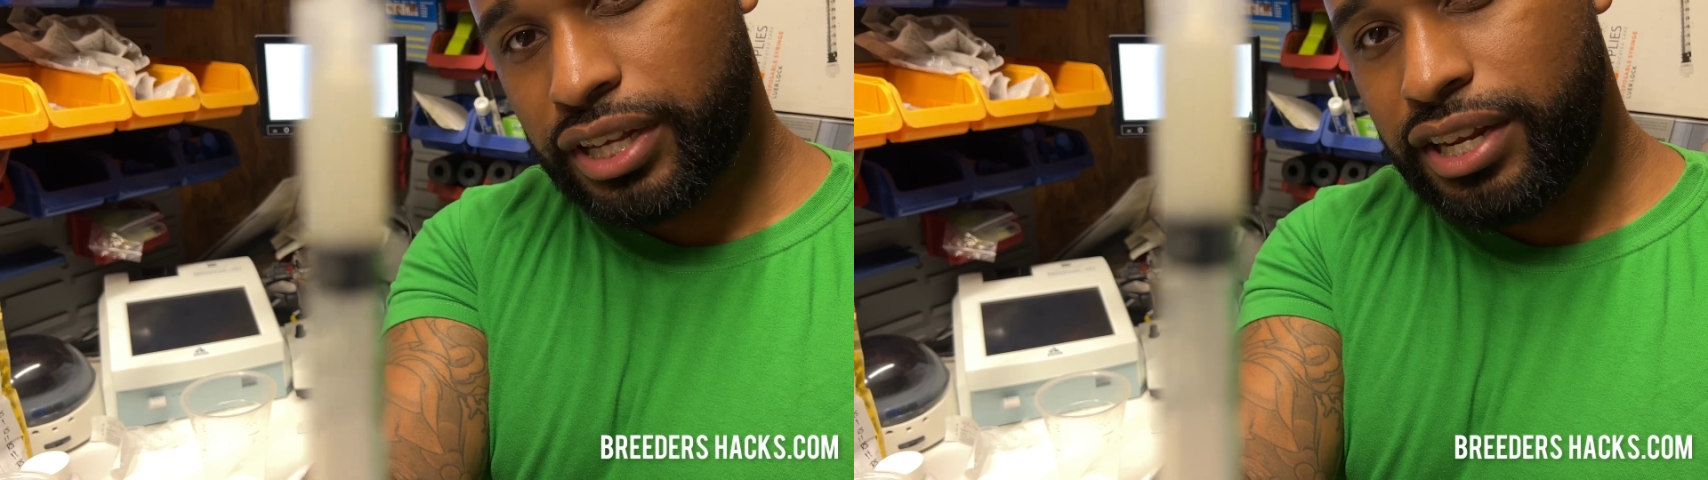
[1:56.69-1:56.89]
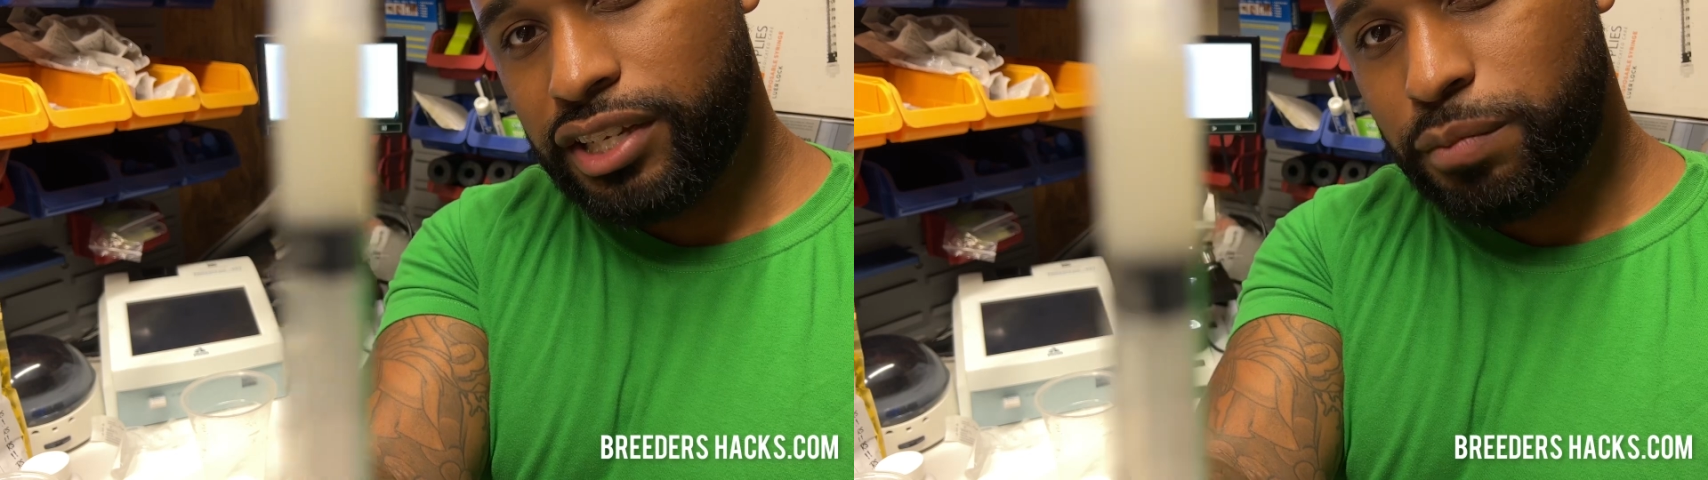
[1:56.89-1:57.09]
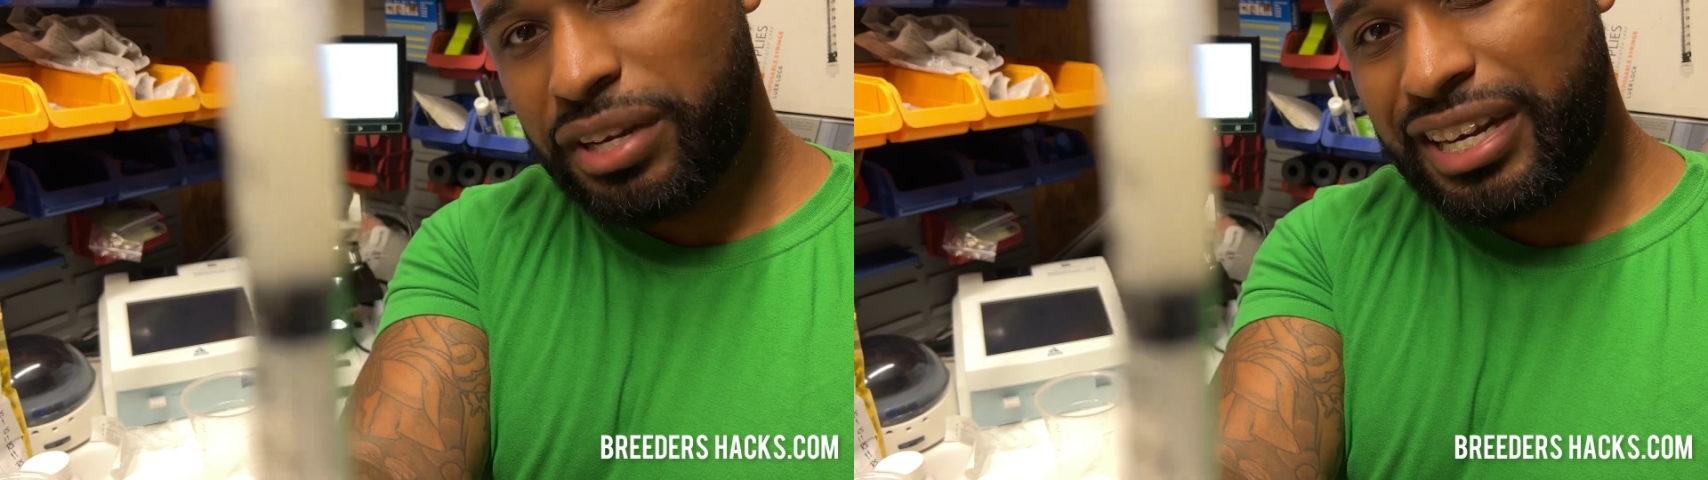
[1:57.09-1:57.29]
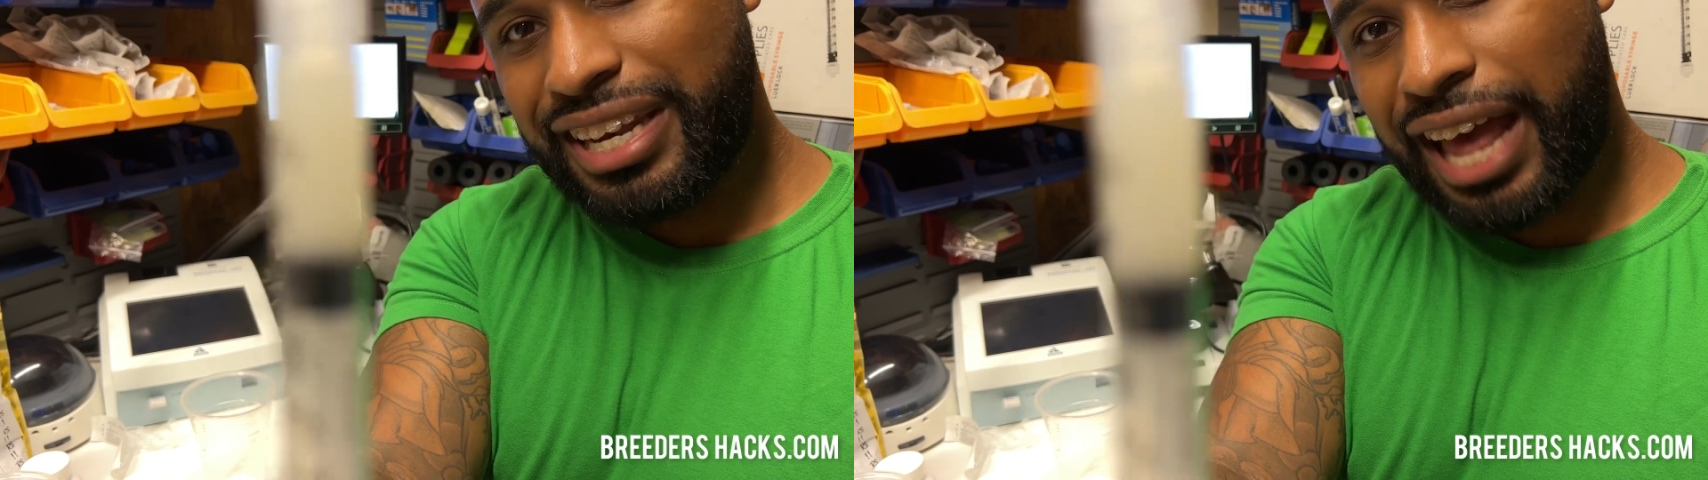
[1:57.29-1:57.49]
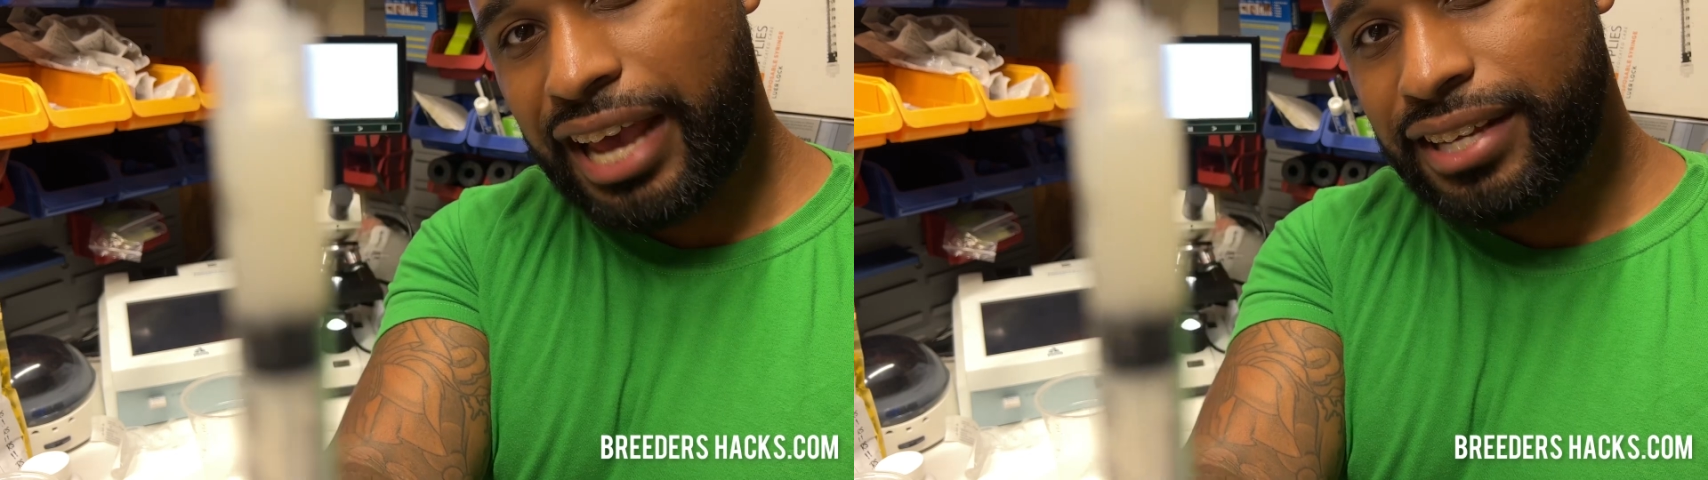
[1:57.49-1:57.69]
It needs to be
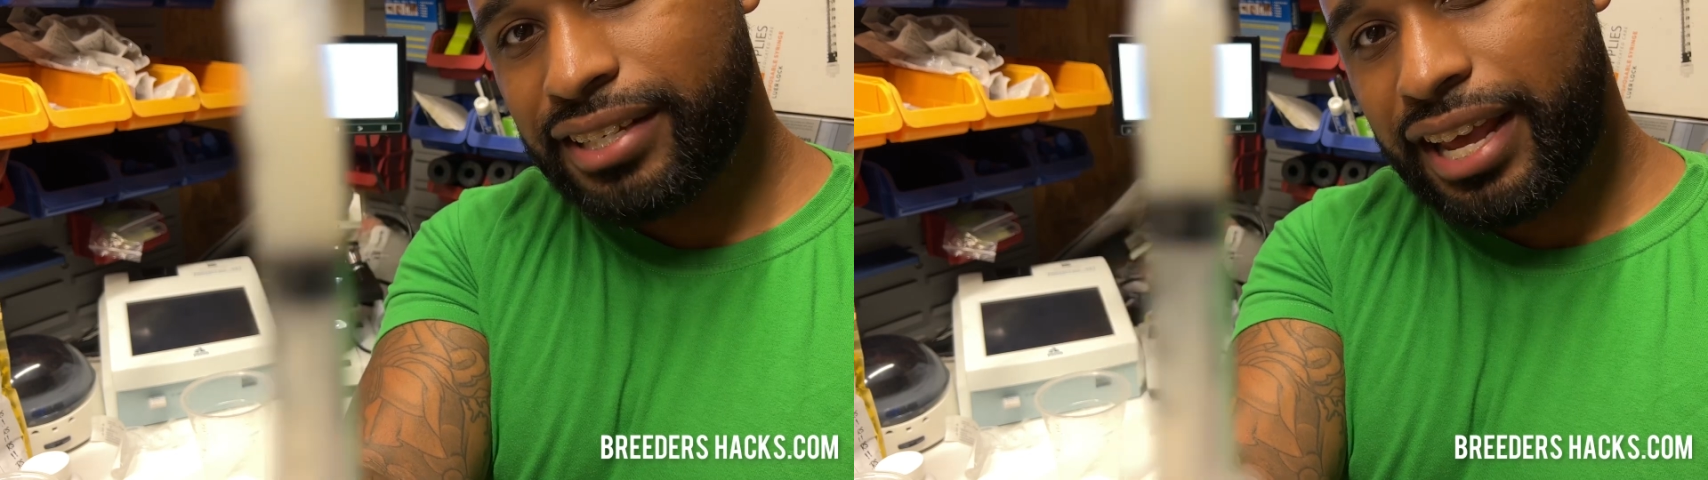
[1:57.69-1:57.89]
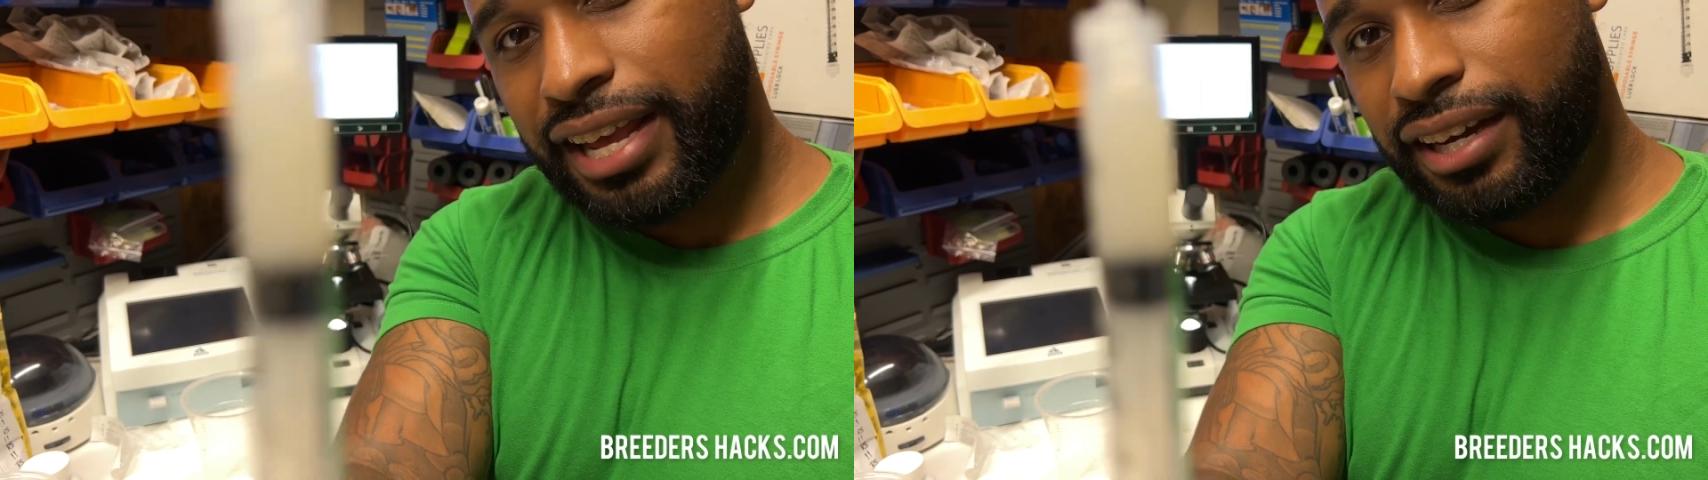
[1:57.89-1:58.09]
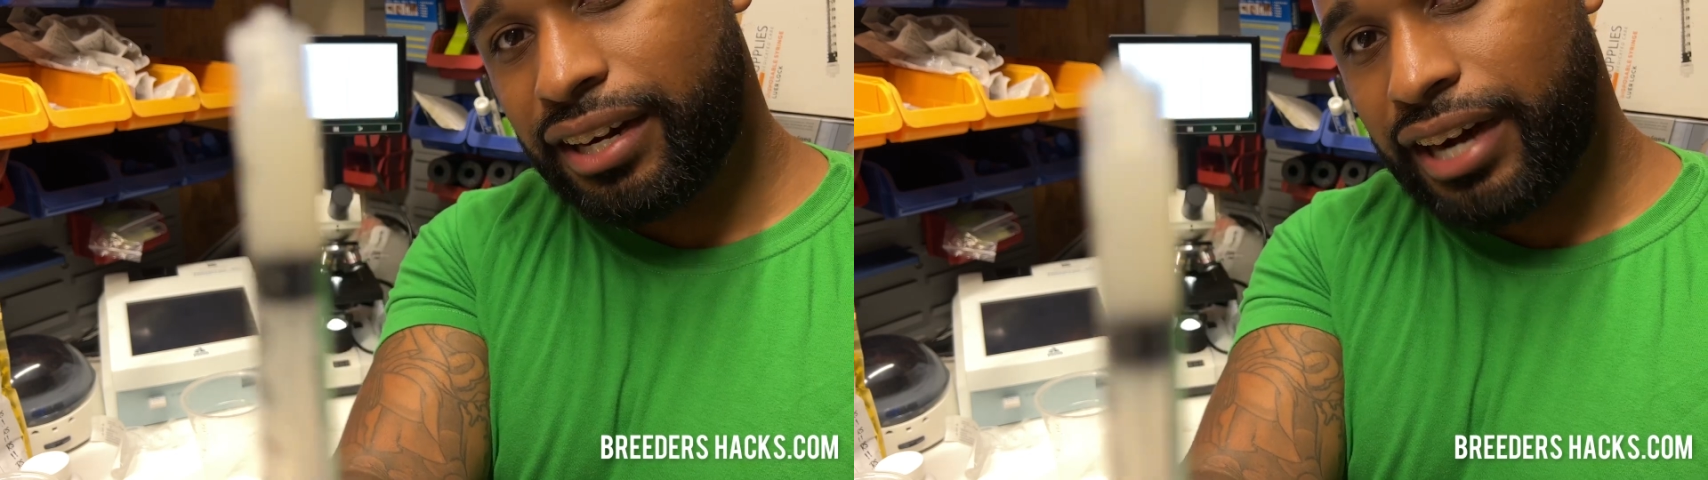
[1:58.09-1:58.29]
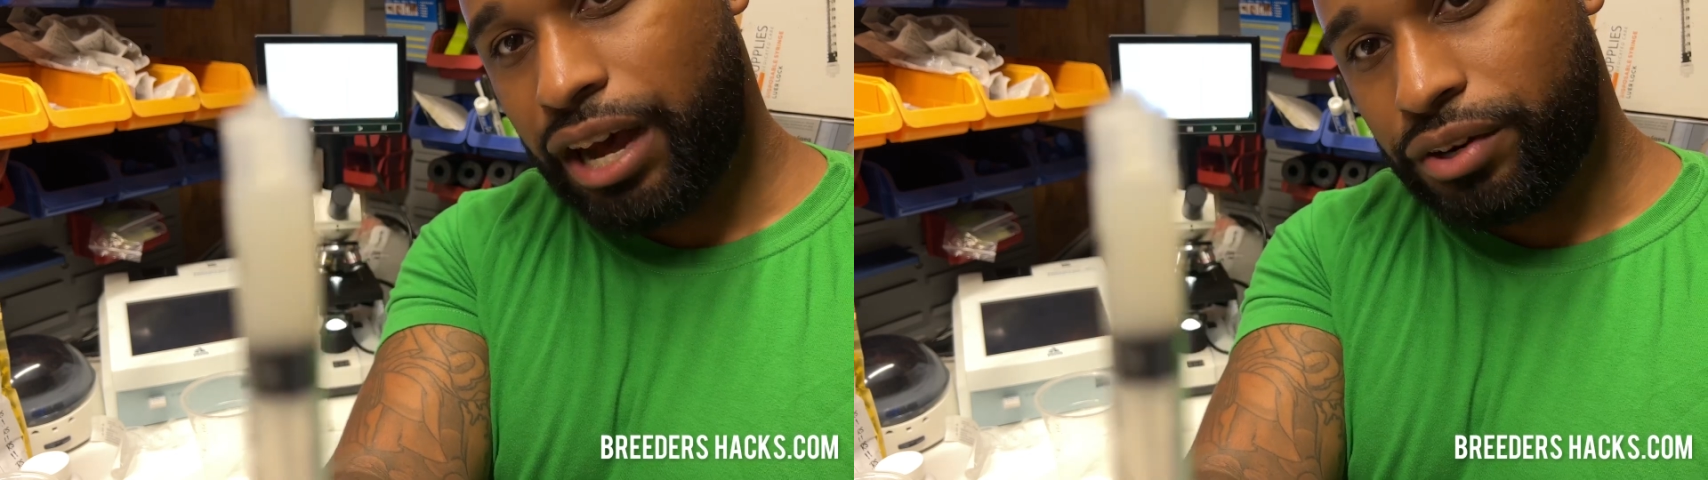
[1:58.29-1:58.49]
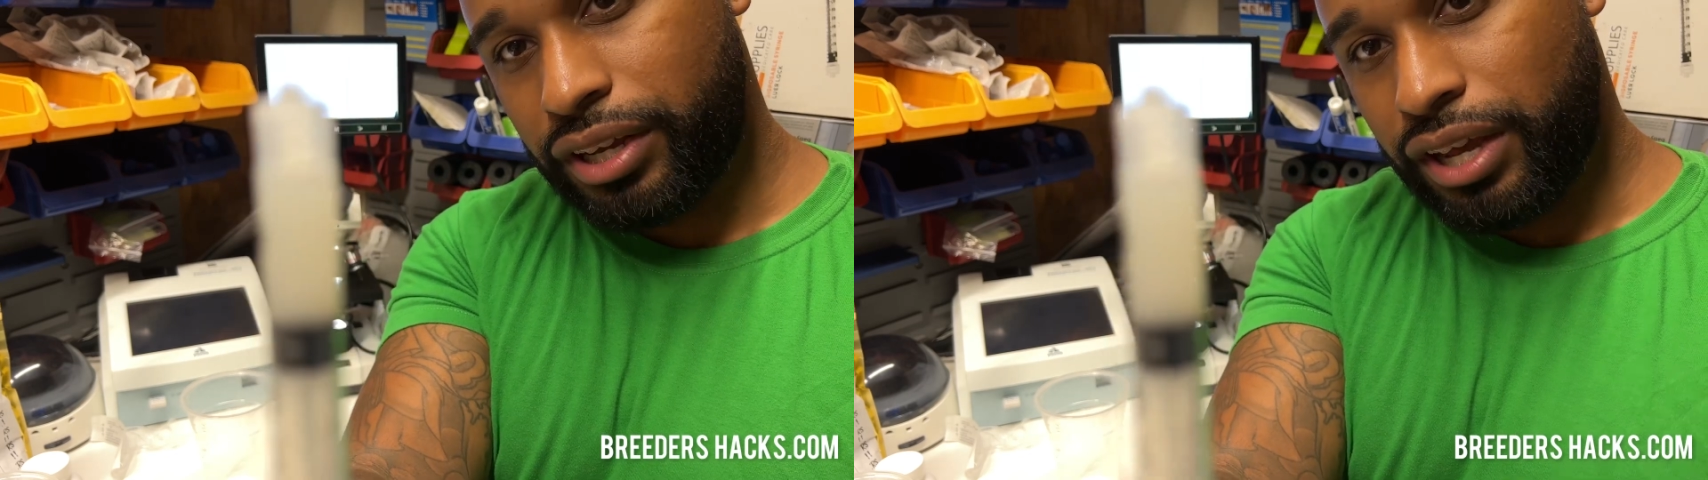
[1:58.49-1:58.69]
nice and
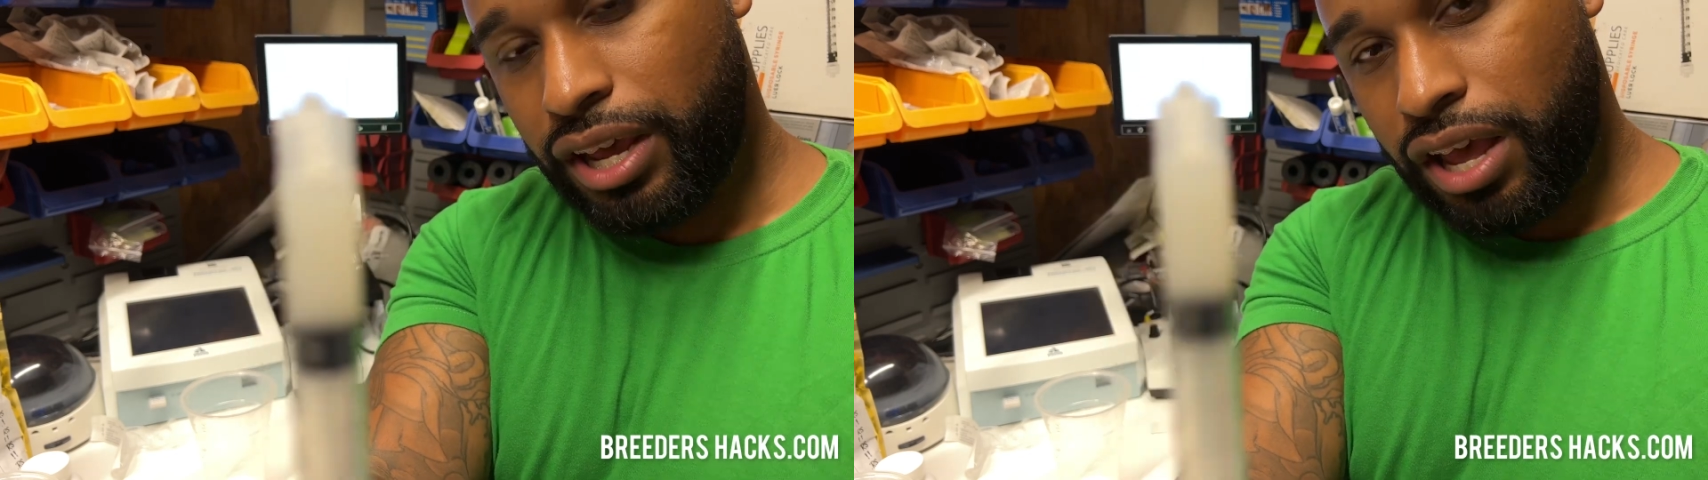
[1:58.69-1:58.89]
cloudy.